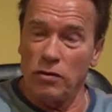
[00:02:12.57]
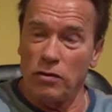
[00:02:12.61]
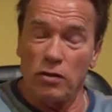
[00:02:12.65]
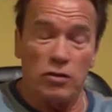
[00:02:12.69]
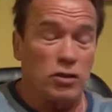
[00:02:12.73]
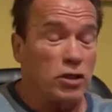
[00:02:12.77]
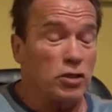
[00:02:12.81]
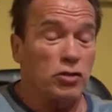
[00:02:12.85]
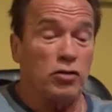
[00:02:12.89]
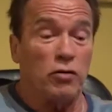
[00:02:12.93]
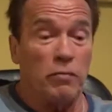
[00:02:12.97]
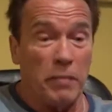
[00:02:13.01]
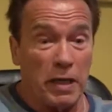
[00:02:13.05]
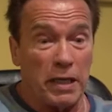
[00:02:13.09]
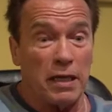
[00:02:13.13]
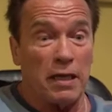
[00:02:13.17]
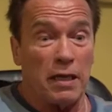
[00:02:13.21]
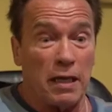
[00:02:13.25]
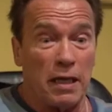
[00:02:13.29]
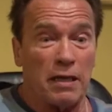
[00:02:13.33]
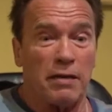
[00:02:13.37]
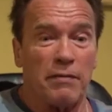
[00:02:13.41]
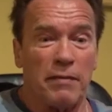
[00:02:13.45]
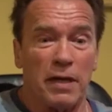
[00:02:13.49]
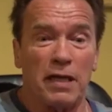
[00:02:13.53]
Not just to make a
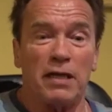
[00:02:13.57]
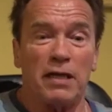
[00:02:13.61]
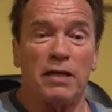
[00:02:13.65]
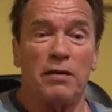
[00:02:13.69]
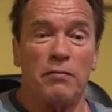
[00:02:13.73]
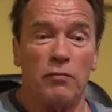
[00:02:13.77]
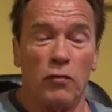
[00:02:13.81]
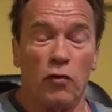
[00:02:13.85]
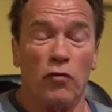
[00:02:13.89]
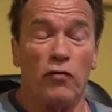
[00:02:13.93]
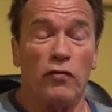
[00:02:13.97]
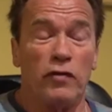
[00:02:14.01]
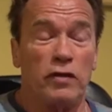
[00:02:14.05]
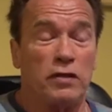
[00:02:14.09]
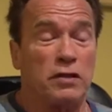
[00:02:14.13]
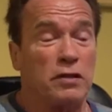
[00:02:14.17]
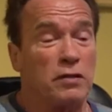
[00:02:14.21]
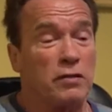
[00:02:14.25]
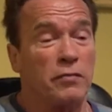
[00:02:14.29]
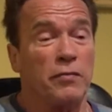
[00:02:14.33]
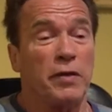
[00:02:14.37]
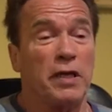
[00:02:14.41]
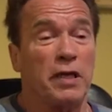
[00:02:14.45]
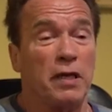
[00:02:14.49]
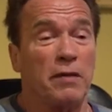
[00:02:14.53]
lot of money in movies
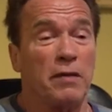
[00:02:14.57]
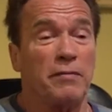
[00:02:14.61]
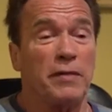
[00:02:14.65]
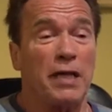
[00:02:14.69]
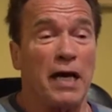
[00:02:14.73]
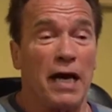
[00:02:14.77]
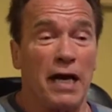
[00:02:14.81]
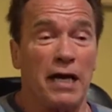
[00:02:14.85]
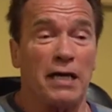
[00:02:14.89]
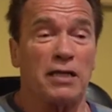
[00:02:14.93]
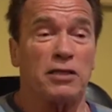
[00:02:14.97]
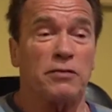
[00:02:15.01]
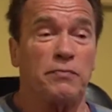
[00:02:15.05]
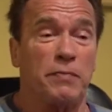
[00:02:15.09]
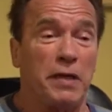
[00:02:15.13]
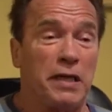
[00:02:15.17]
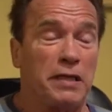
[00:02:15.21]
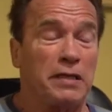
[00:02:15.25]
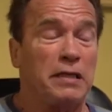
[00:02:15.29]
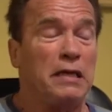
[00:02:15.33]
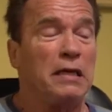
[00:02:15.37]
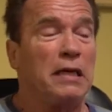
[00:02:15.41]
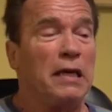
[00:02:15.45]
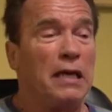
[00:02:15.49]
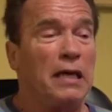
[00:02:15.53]
and to become the highest
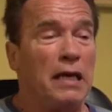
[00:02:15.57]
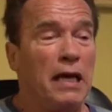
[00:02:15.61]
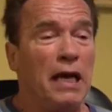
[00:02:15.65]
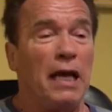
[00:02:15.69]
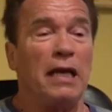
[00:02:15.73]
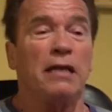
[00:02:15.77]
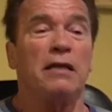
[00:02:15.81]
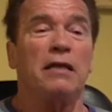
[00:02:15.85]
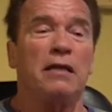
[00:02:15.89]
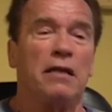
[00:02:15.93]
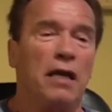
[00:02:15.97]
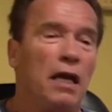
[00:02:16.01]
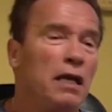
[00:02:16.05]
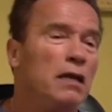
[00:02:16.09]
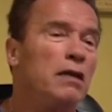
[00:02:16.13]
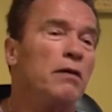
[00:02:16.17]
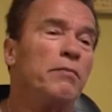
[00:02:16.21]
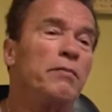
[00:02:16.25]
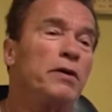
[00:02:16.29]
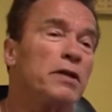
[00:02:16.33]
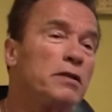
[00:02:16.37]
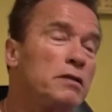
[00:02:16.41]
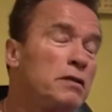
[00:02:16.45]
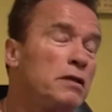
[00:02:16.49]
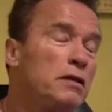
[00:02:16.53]
paid entertainer,
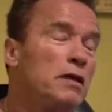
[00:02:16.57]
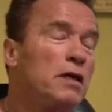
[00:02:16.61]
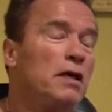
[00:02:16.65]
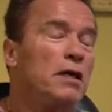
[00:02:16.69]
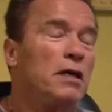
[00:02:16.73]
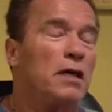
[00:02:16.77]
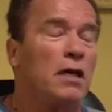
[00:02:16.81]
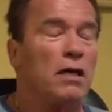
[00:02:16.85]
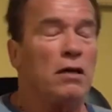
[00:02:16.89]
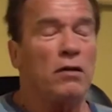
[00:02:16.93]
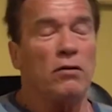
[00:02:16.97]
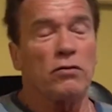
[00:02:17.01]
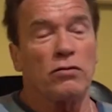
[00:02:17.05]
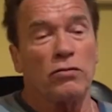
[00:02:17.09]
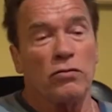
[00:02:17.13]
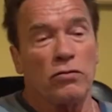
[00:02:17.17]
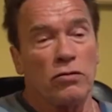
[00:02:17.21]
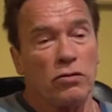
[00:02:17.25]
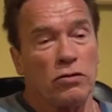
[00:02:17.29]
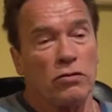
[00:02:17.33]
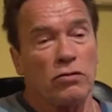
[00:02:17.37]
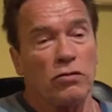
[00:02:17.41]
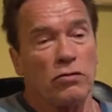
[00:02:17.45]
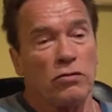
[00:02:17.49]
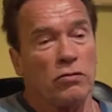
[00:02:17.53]
but
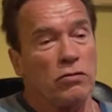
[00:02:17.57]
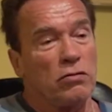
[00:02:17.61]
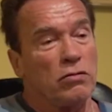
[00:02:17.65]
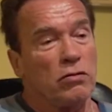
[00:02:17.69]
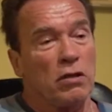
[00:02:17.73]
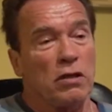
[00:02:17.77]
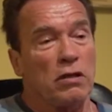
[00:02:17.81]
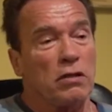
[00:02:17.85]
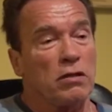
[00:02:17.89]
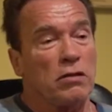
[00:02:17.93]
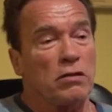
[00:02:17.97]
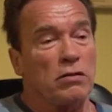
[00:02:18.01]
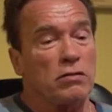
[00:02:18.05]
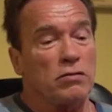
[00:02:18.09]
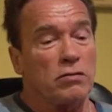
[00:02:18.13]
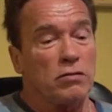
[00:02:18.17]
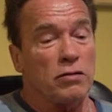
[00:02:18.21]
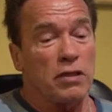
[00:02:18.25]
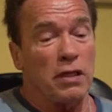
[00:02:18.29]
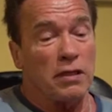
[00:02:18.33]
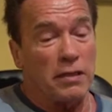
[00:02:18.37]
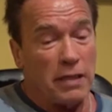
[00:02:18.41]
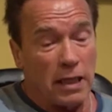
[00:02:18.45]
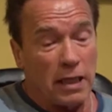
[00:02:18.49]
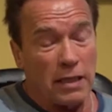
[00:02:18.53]
to
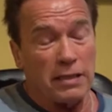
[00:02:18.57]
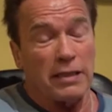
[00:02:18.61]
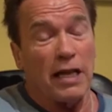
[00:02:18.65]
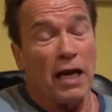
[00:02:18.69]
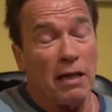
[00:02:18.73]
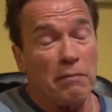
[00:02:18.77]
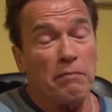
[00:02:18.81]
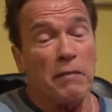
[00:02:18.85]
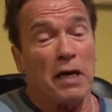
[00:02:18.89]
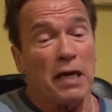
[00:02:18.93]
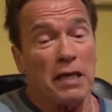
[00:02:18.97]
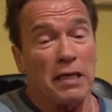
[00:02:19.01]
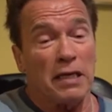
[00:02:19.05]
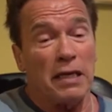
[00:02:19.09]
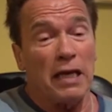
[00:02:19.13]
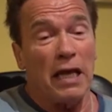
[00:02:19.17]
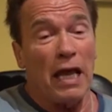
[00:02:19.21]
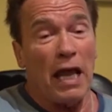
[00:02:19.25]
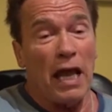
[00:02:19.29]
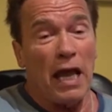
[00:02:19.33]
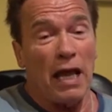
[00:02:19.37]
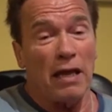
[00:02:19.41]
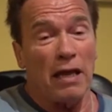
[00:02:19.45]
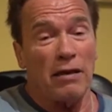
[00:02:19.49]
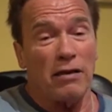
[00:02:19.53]
then take that money
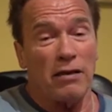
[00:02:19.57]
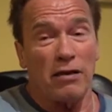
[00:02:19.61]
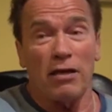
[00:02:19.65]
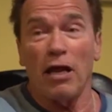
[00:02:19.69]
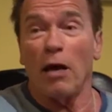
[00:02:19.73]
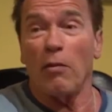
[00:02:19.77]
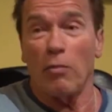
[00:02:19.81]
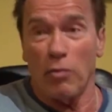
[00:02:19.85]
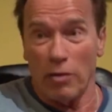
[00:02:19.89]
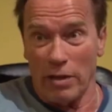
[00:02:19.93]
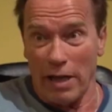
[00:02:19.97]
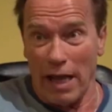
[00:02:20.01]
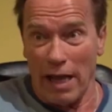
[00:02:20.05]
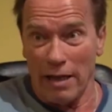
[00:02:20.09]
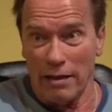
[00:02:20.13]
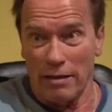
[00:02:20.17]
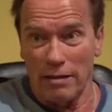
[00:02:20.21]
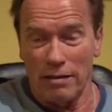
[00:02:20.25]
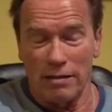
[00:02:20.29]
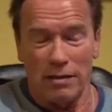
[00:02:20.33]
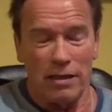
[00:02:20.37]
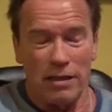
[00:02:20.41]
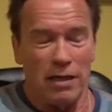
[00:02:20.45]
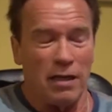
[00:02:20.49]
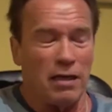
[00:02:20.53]
and double
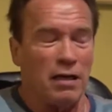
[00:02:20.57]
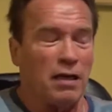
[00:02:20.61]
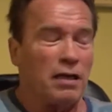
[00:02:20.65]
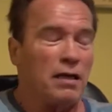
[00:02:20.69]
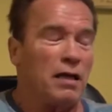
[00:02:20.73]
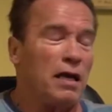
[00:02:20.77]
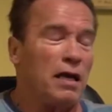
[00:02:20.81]
that. Yeah.